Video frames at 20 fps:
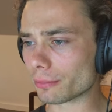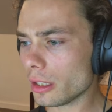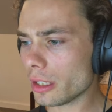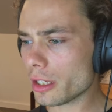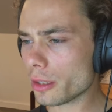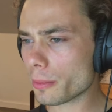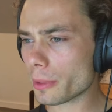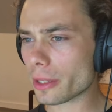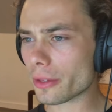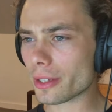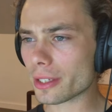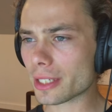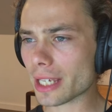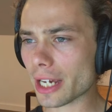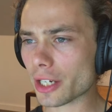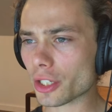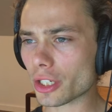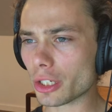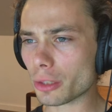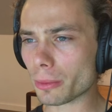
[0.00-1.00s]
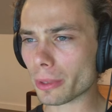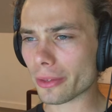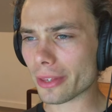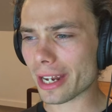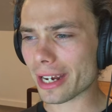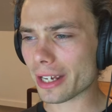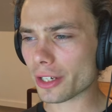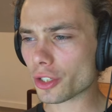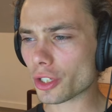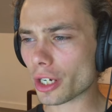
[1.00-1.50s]
A little bit of this action, a little bit of
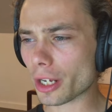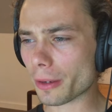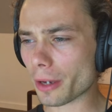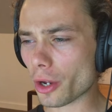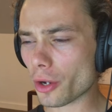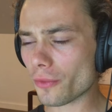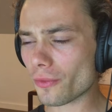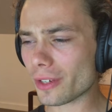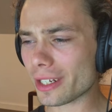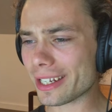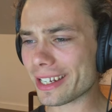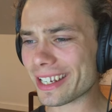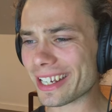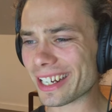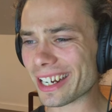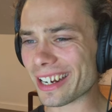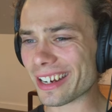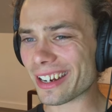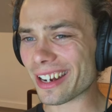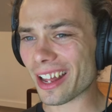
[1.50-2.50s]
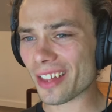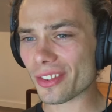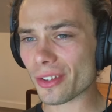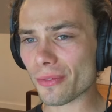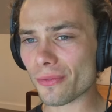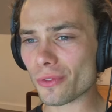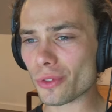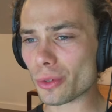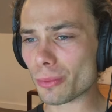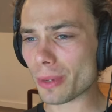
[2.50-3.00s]
that action. I hopefully can get
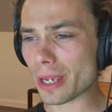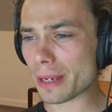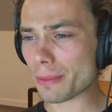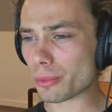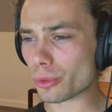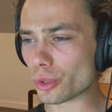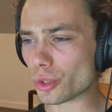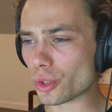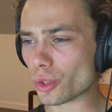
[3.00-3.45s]
another few people